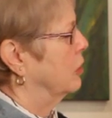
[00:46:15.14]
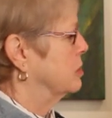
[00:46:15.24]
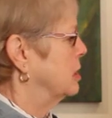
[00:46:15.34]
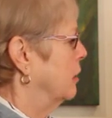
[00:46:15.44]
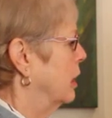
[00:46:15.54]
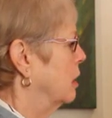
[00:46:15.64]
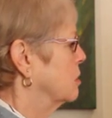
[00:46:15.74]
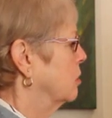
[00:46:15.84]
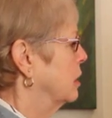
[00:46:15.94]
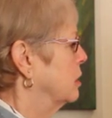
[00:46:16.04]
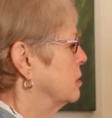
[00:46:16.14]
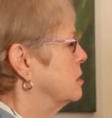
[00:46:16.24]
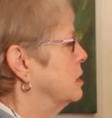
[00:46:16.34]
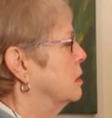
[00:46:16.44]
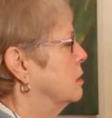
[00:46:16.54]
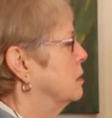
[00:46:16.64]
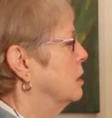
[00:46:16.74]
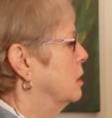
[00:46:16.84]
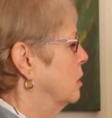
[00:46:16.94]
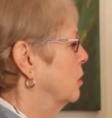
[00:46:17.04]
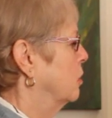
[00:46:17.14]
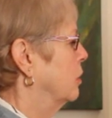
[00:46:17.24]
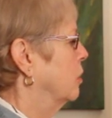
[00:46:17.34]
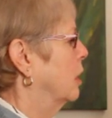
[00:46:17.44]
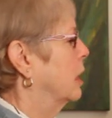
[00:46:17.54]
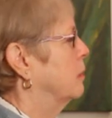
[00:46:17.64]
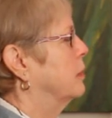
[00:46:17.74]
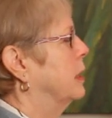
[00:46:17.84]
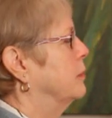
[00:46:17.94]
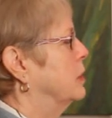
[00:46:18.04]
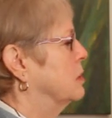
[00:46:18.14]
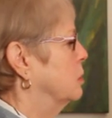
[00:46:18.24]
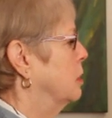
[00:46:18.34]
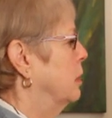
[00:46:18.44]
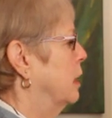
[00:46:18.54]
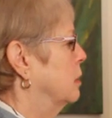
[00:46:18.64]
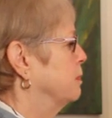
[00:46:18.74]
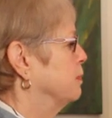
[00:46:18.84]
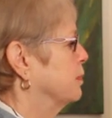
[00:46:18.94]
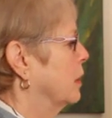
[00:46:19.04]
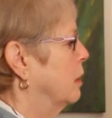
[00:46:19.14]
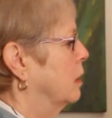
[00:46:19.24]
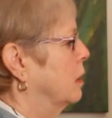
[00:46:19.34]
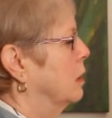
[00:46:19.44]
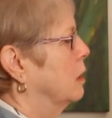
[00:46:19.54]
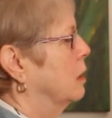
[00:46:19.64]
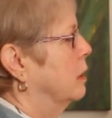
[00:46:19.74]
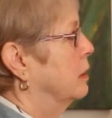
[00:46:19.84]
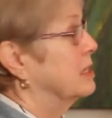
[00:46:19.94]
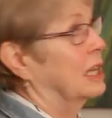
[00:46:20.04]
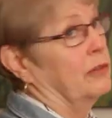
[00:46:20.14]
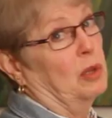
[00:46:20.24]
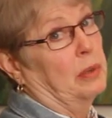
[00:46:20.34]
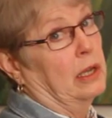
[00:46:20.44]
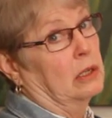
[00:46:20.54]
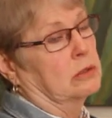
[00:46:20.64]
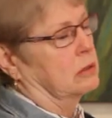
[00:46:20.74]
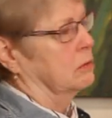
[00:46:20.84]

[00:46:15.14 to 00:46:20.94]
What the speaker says: could say that it's gone to seed or not, but it doesn't really matter. It doesn't have any petals.